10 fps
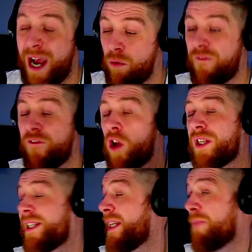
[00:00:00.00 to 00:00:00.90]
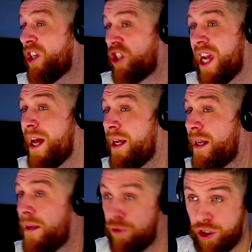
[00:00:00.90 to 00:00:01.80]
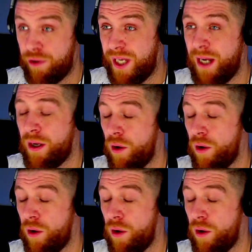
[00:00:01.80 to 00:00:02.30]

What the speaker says: I would fall asleep in a chair producing,